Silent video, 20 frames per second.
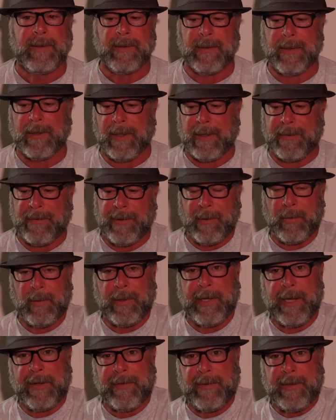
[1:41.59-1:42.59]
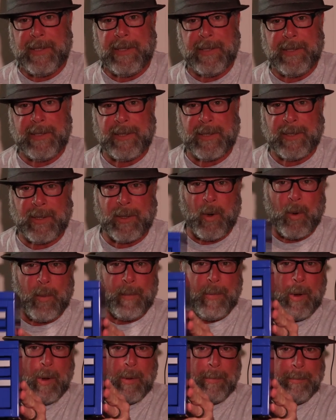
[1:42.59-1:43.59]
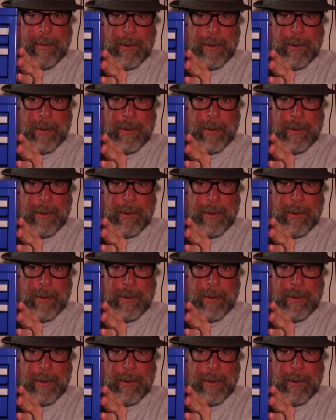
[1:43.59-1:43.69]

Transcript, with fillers: Uh, they only had the cobalt